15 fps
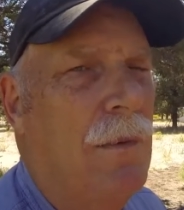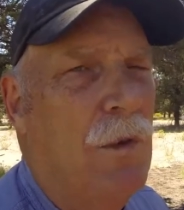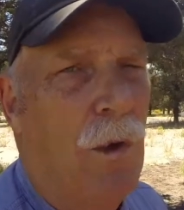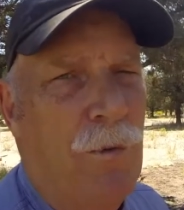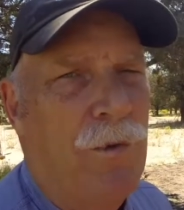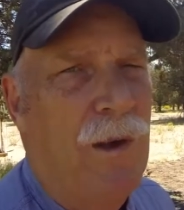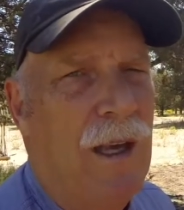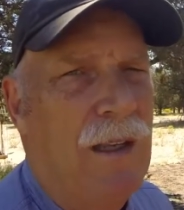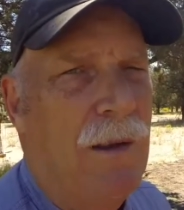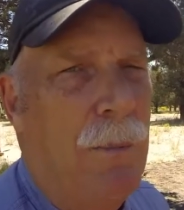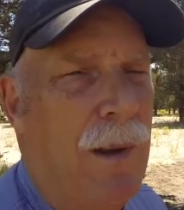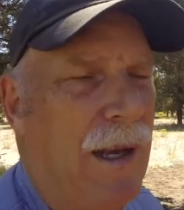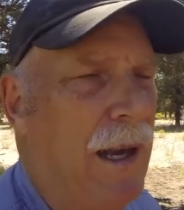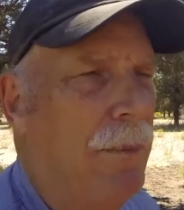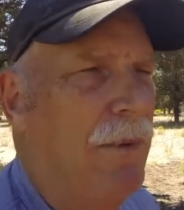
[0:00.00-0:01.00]
Don't forget to
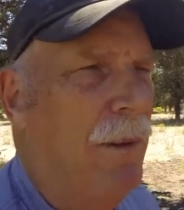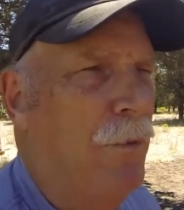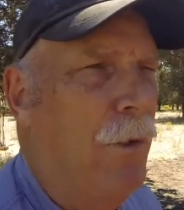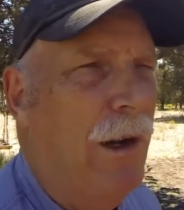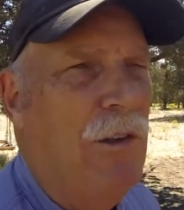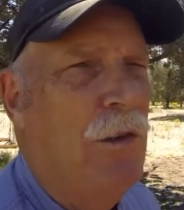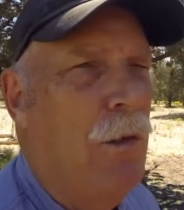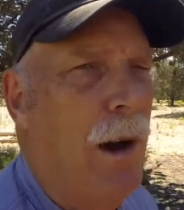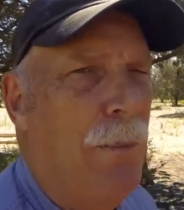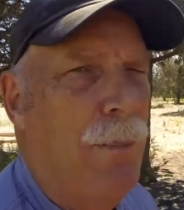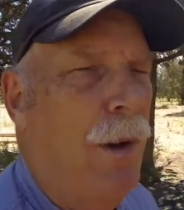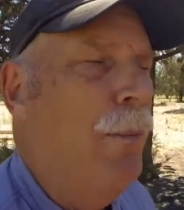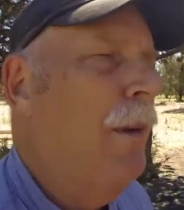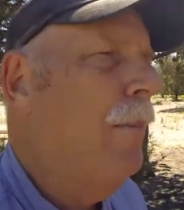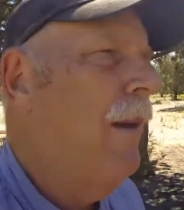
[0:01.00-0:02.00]
pick up some Ranger
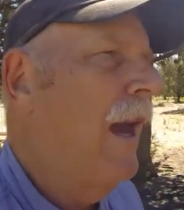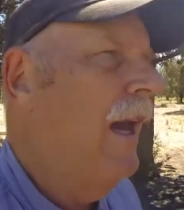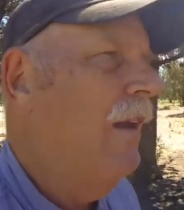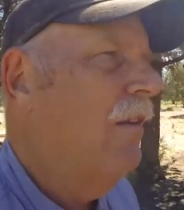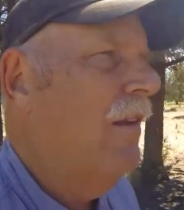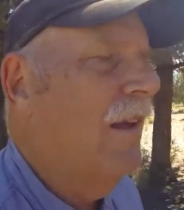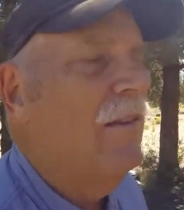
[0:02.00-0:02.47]
Rob Poopy Bags